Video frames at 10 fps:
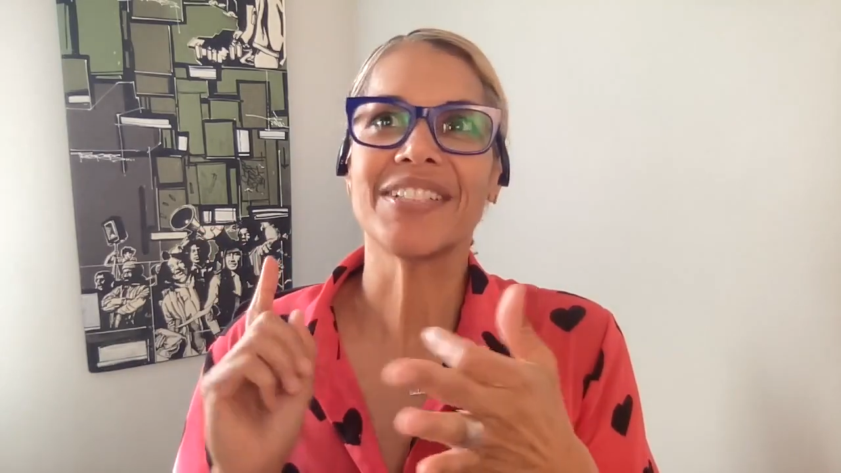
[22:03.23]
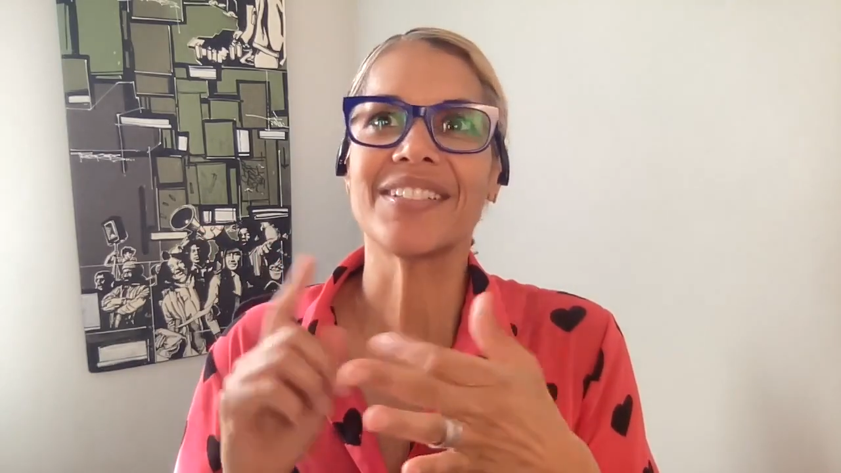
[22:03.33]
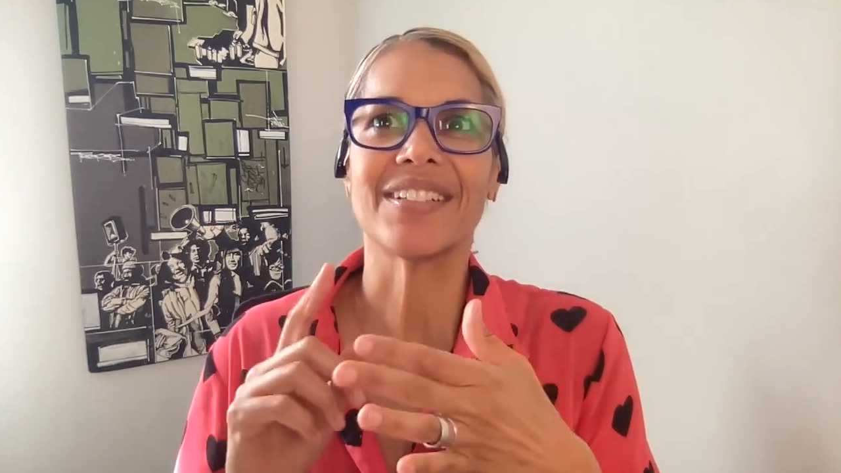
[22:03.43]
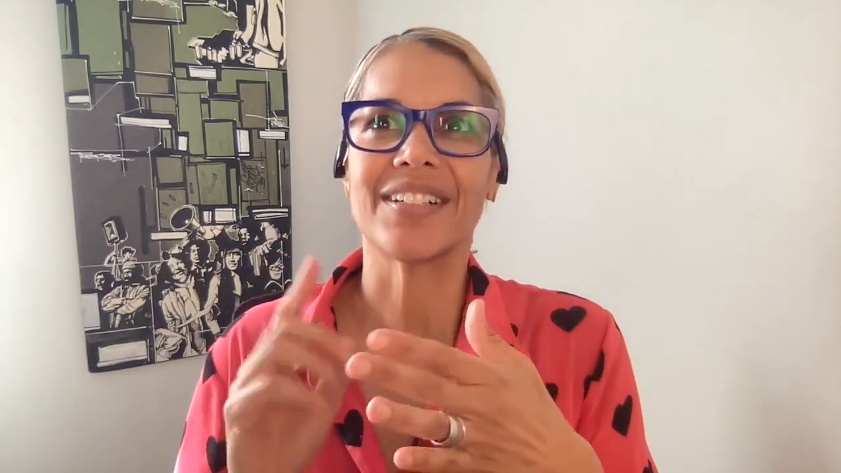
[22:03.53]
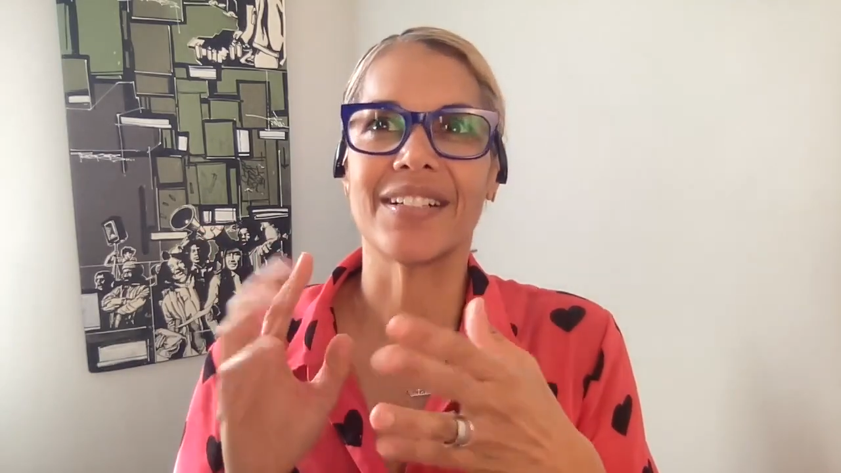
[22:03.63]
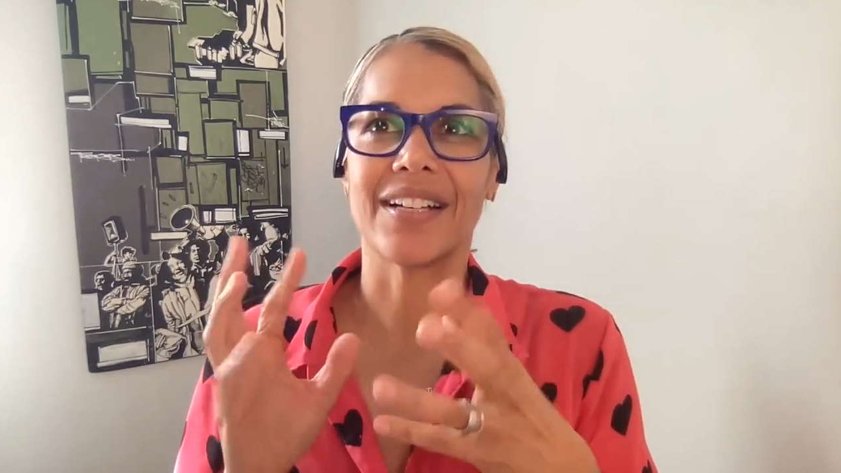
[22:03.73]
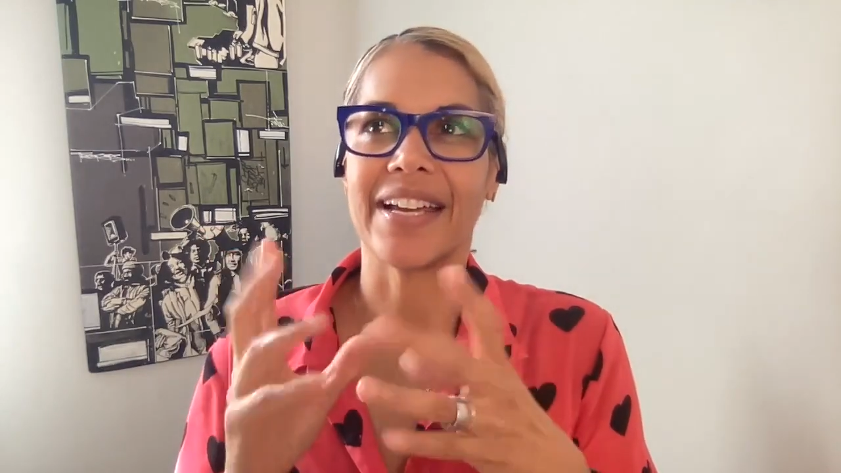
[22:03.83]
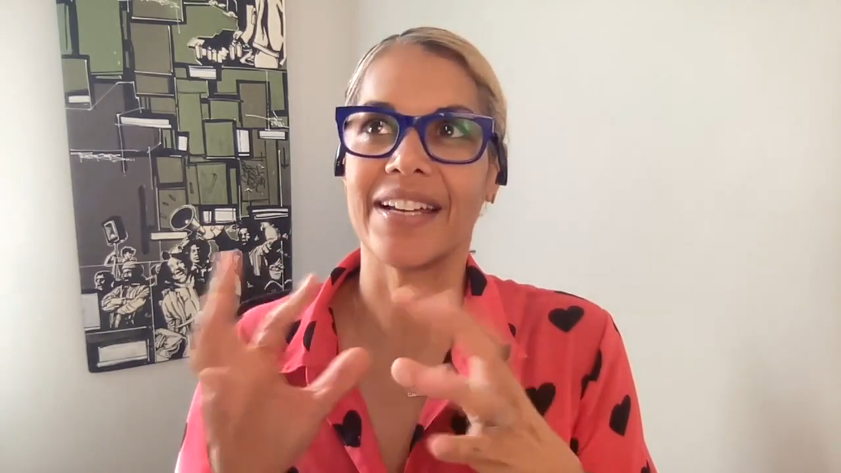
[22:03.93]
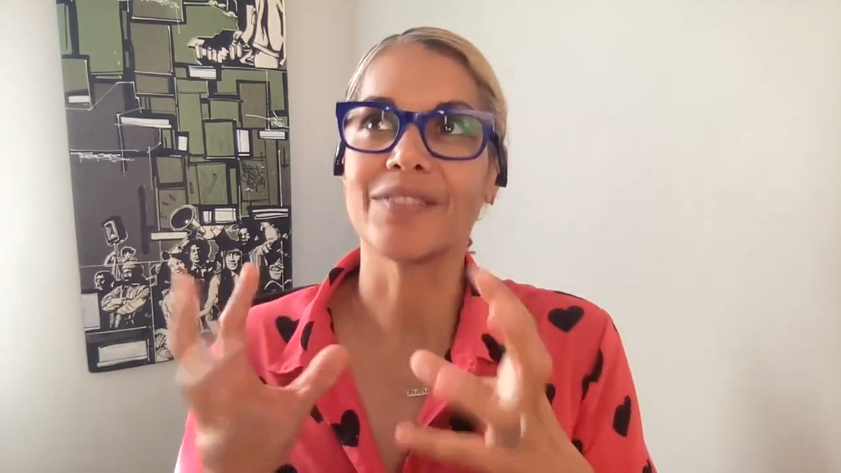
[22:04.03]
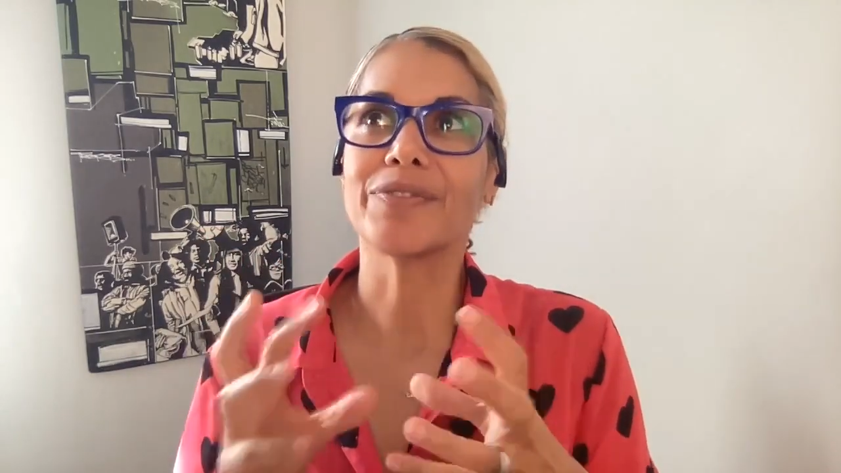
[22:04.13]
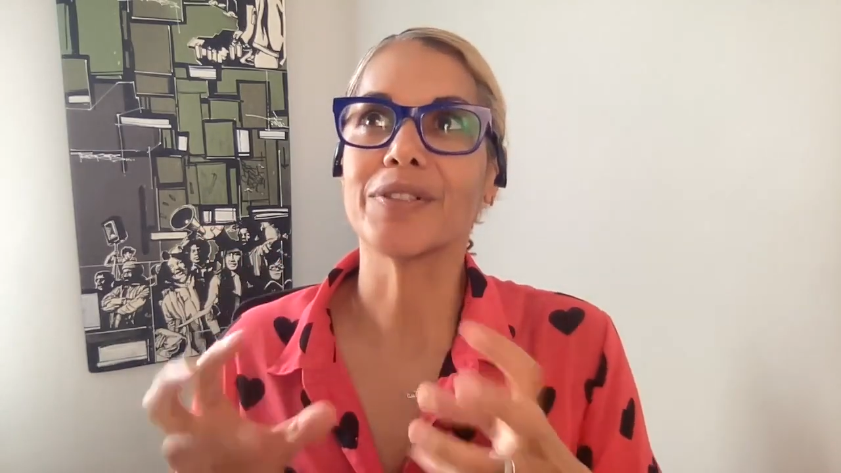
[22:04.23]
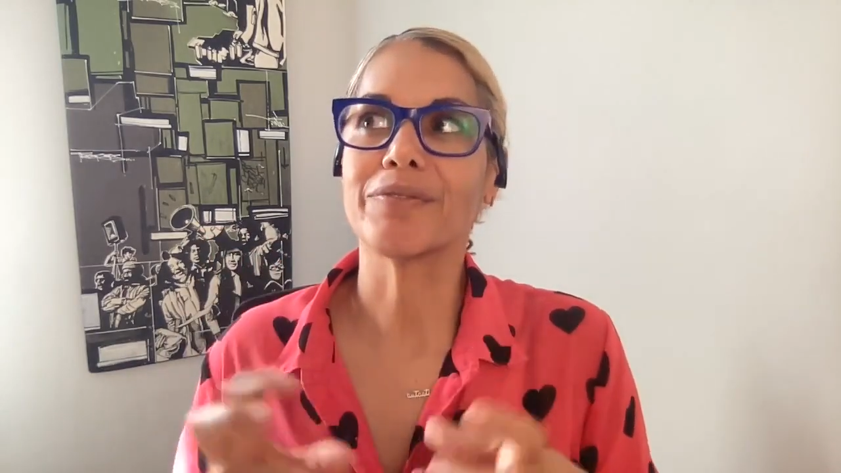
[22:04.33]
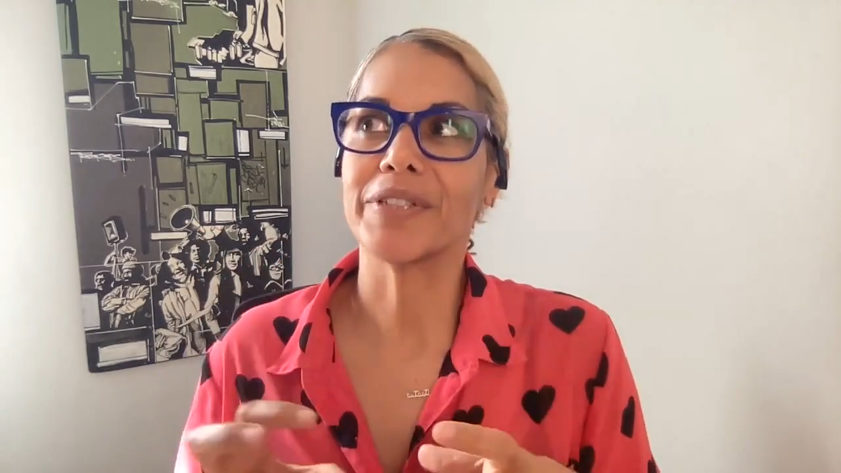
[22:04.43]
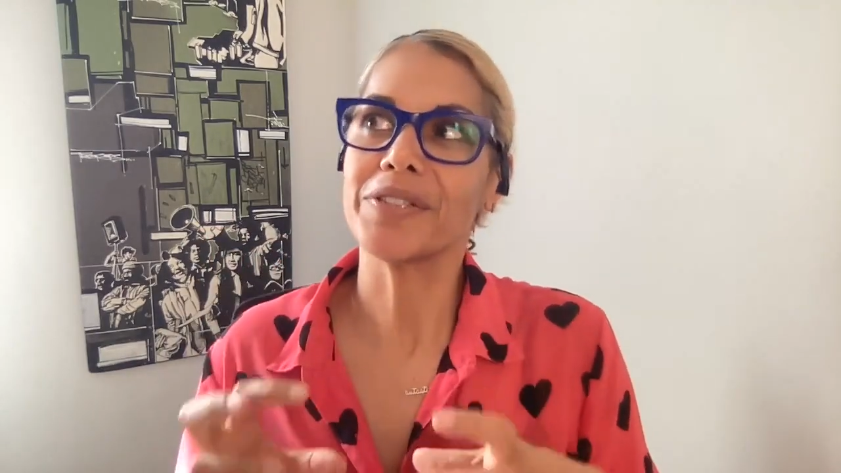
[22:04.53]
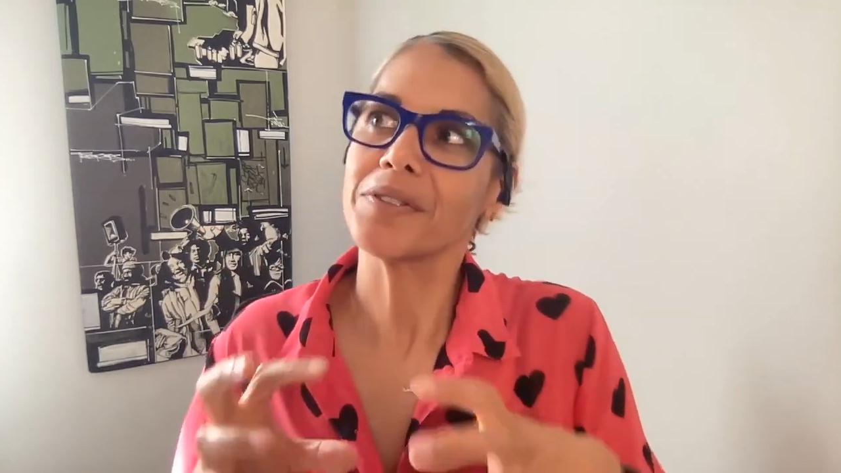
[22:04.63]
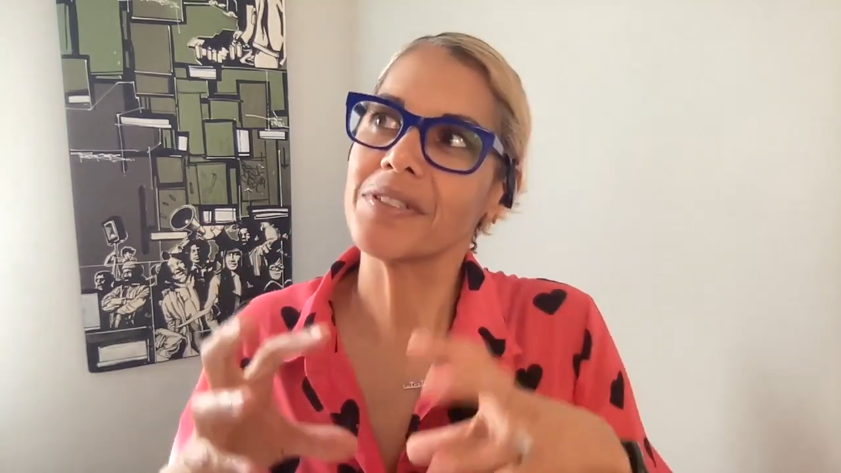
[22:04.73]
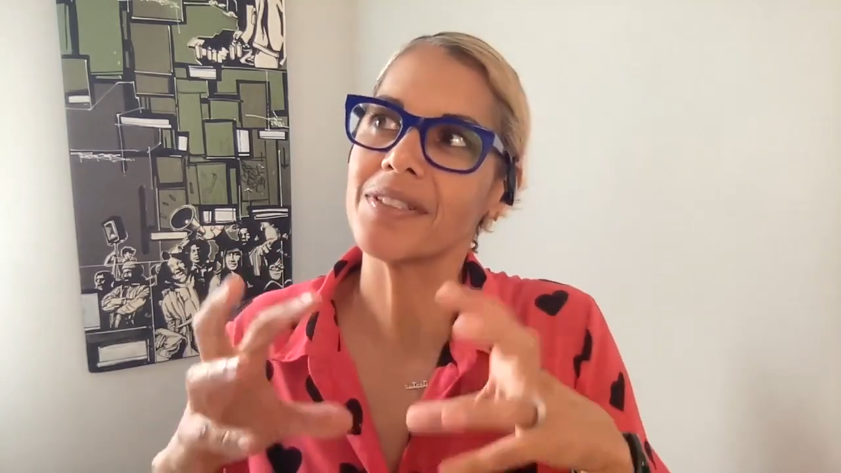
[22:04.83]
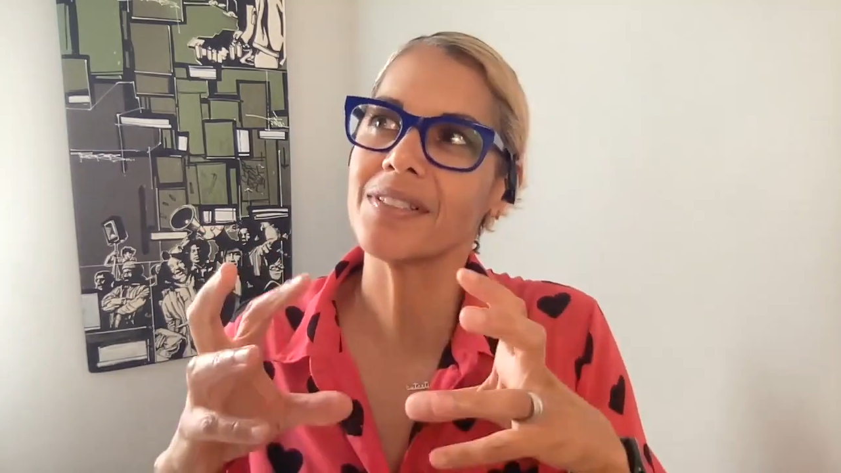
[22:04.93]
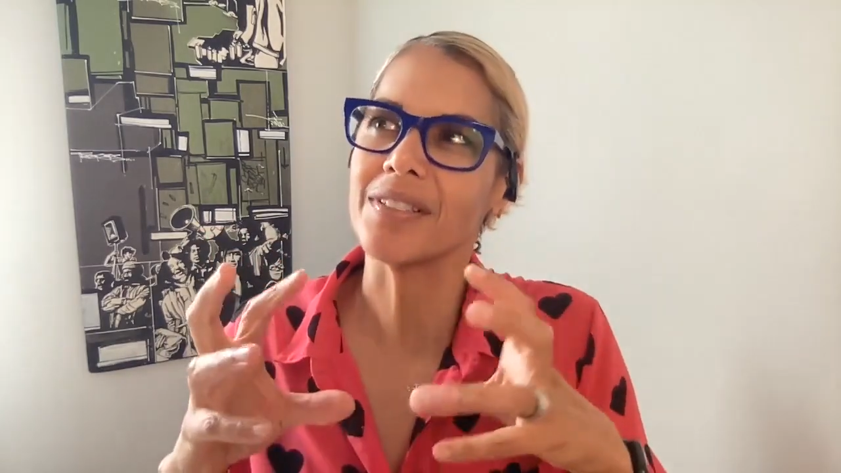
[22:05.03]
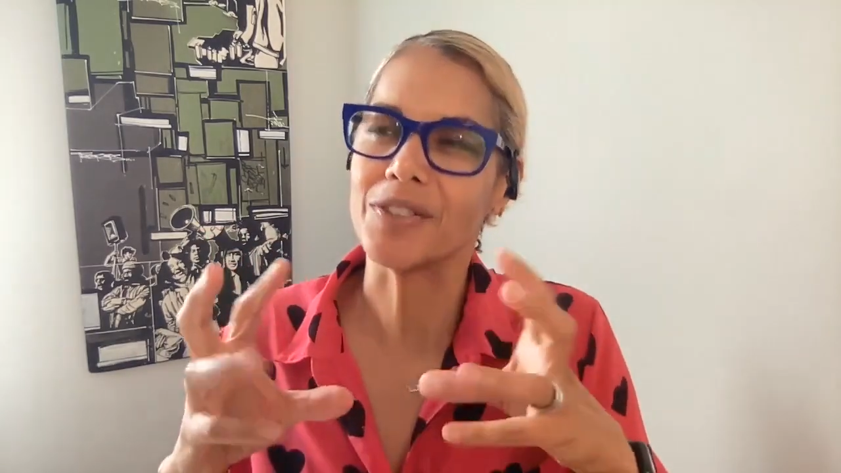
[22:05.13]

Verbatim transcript: just a handful of resources